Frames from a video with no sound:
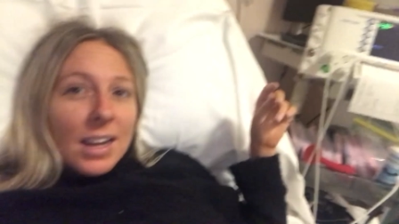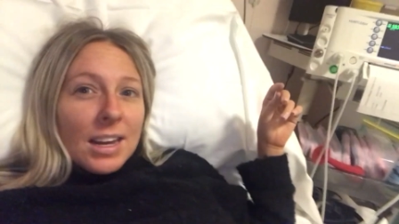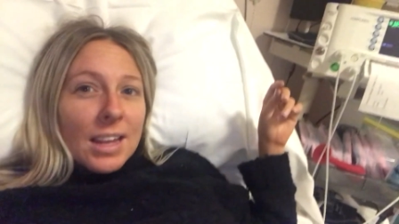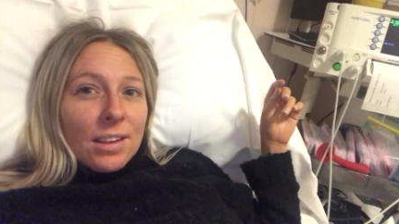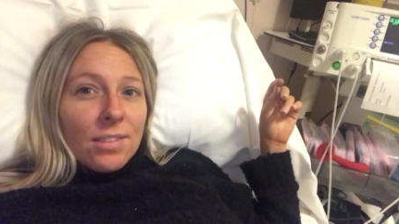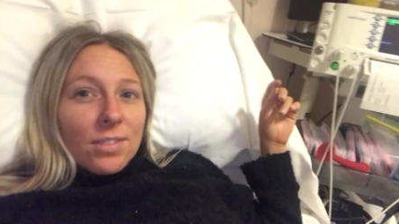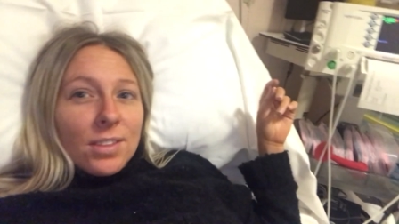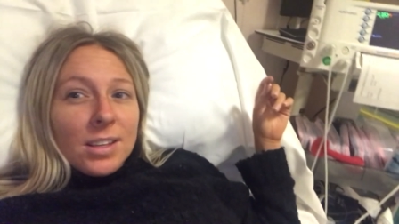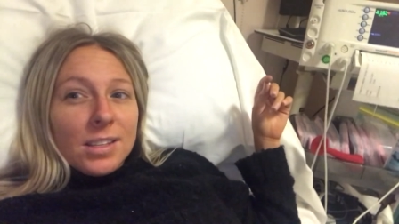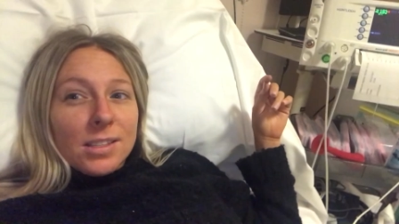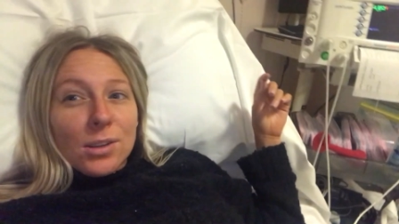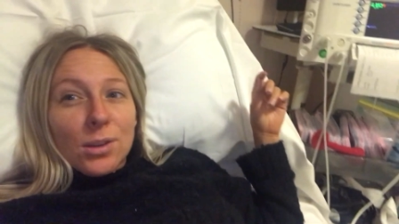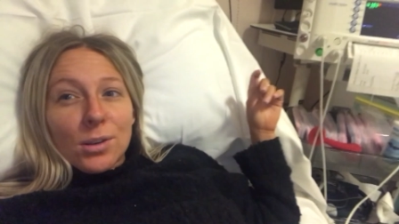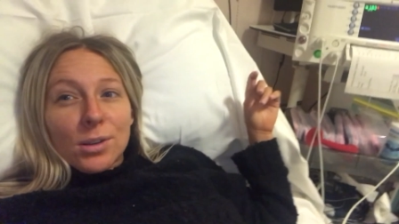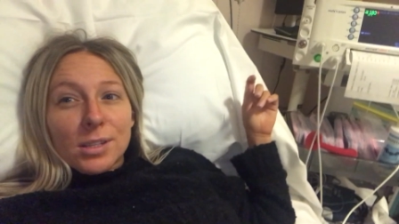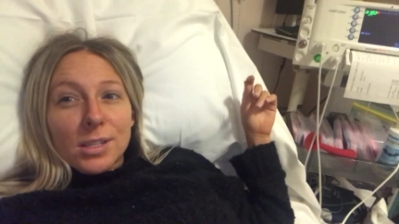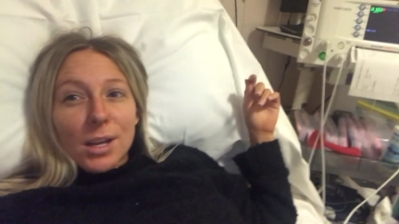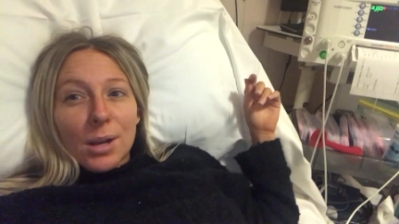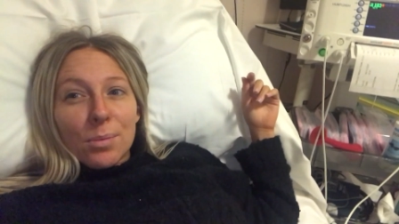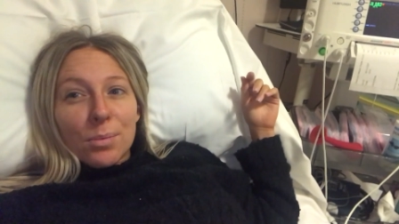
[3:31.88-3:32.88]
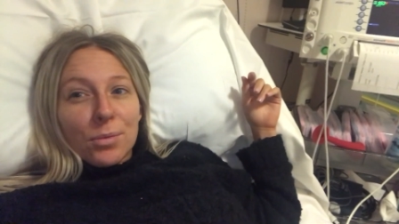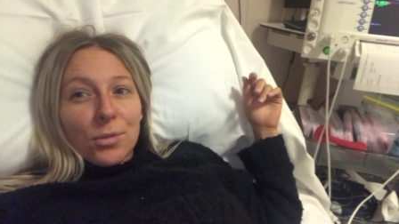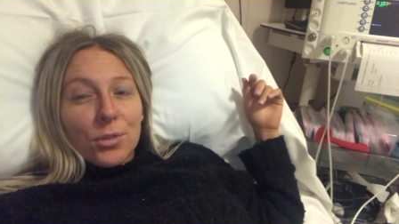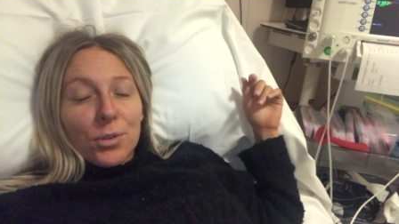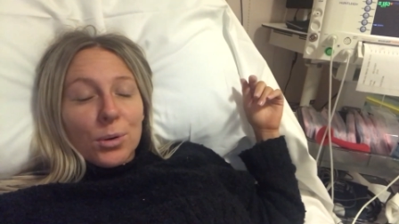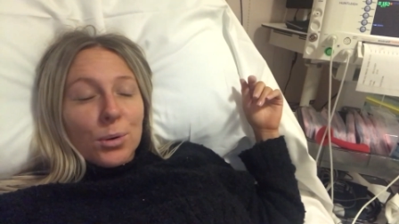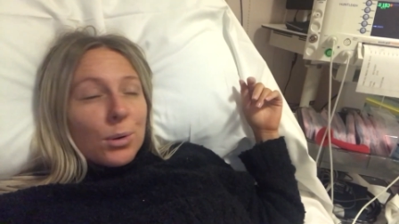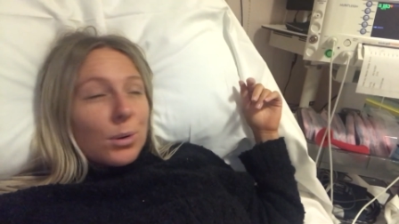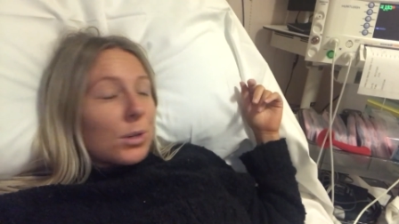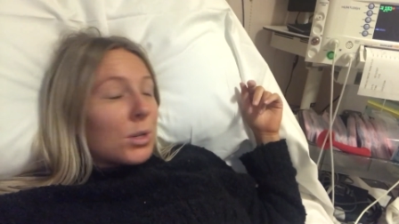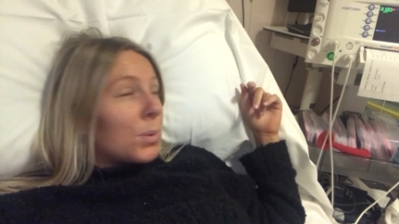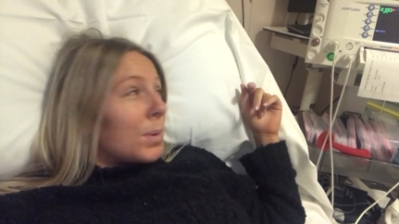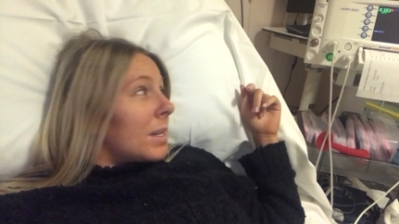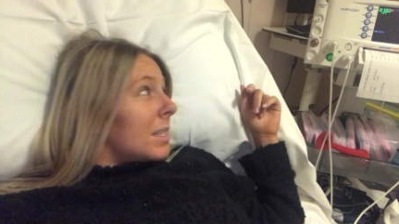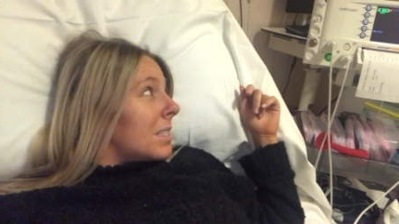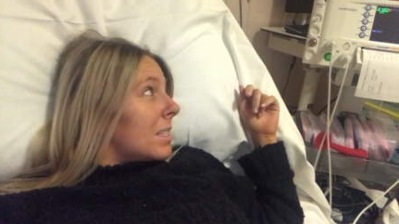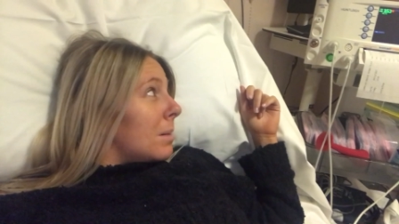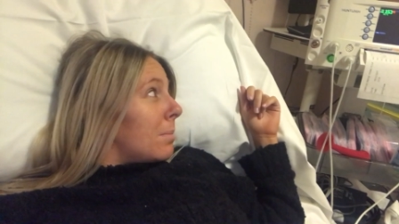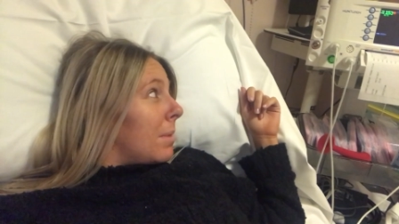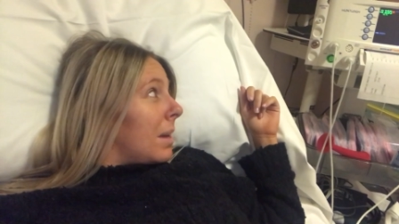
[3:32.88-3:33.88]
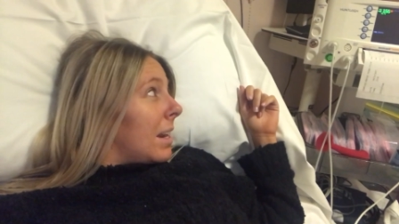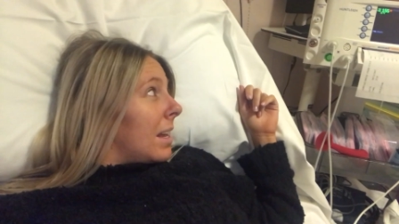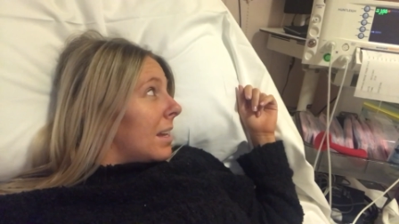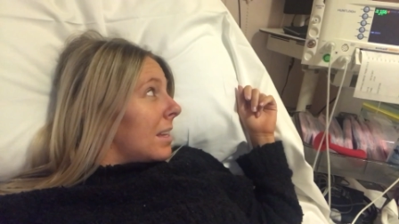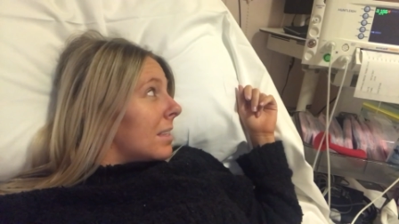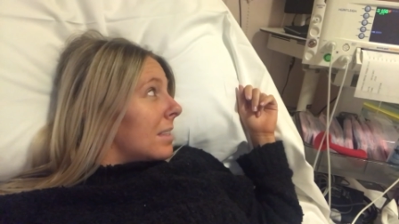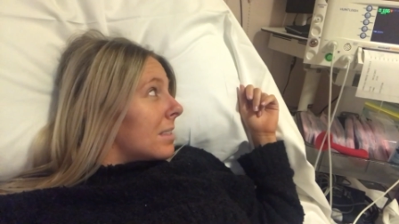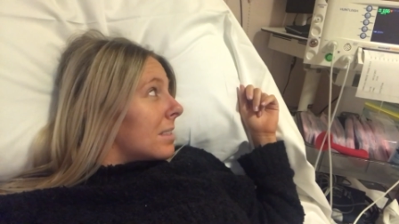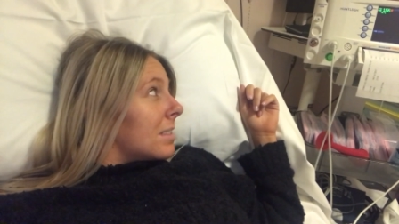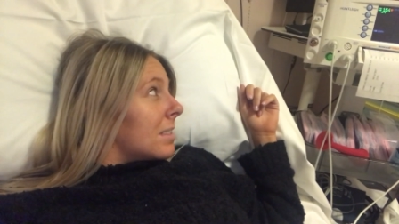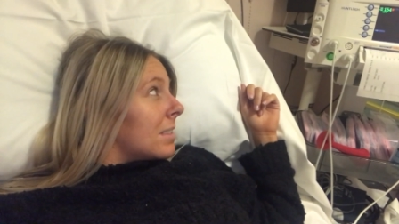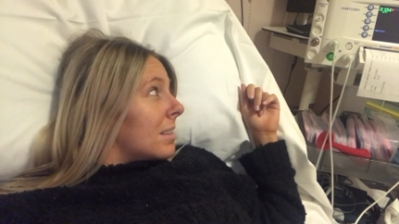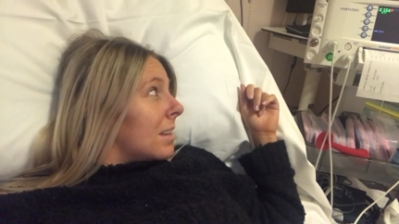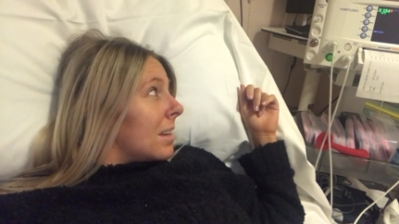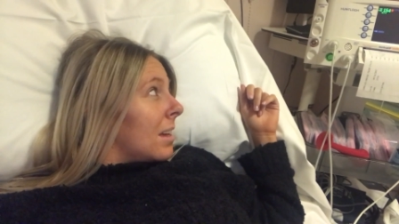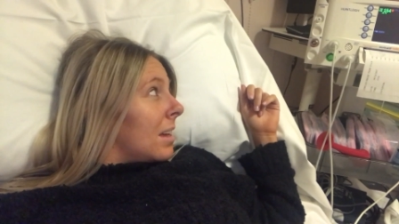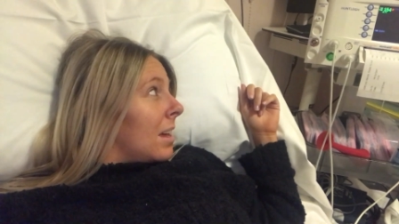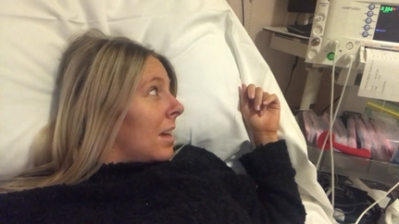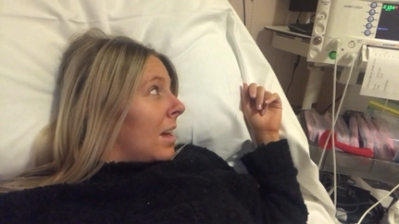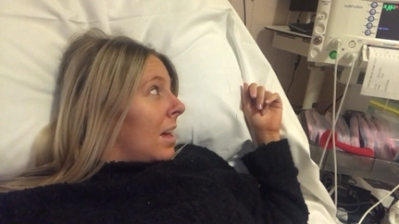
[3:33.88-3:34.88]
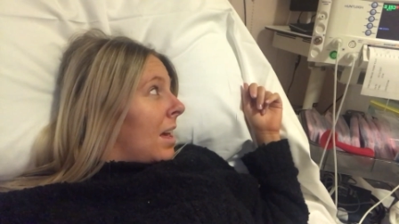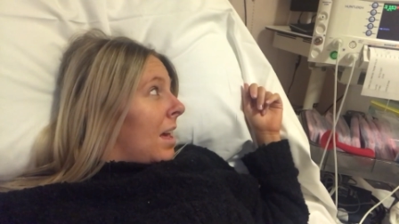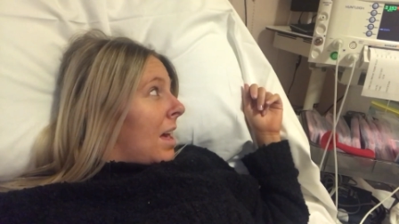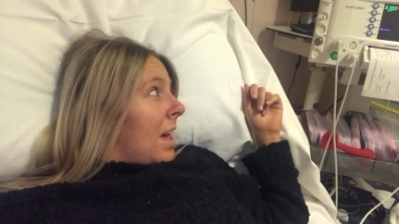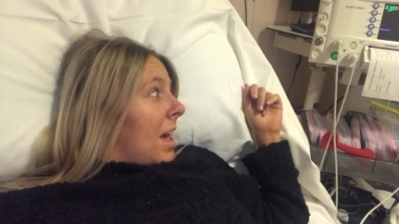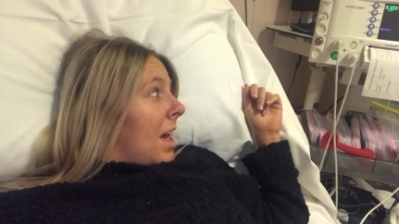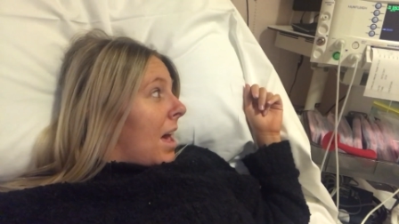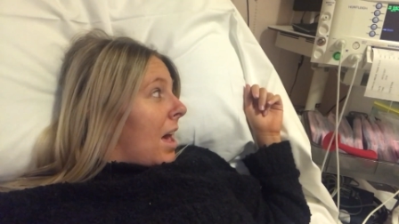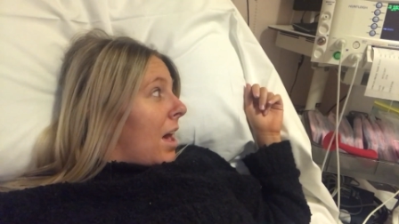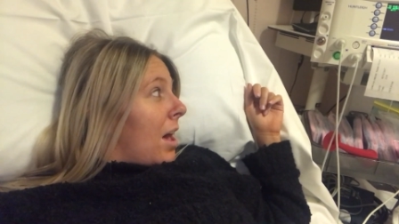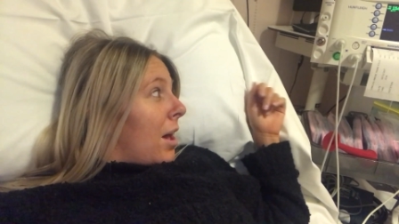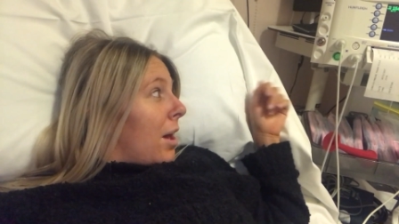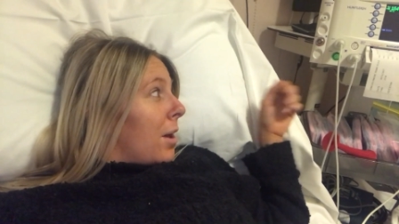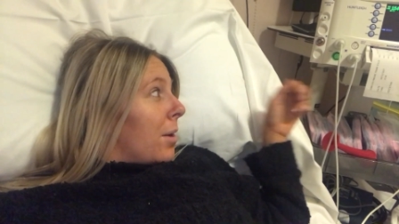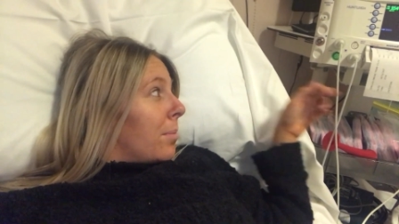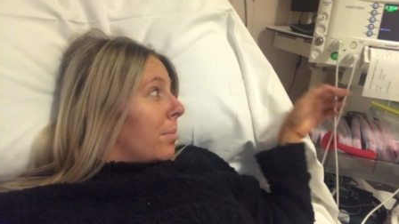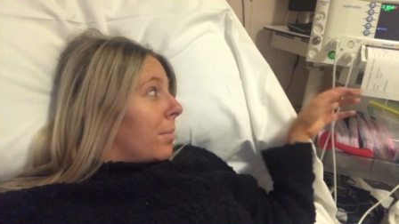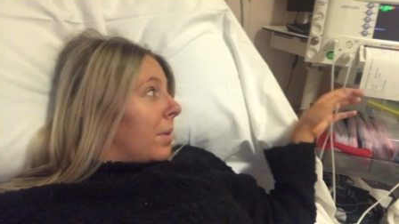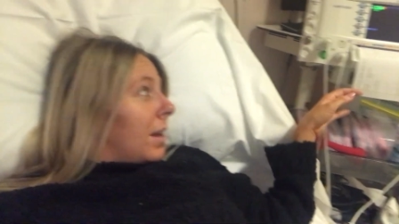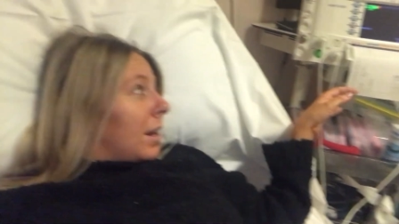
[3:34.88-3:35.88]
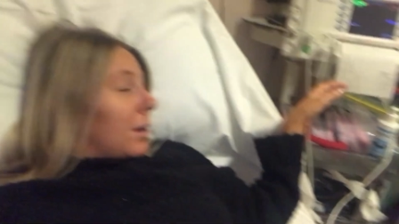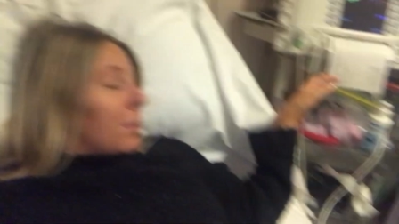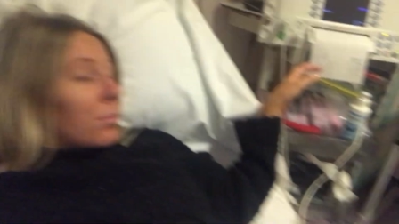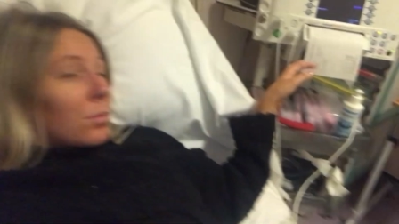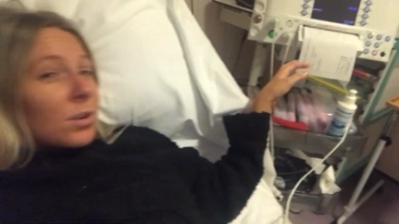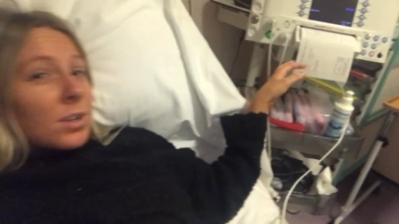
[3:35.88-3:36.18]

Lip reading: to leave this hooked up for 20 minutes, and it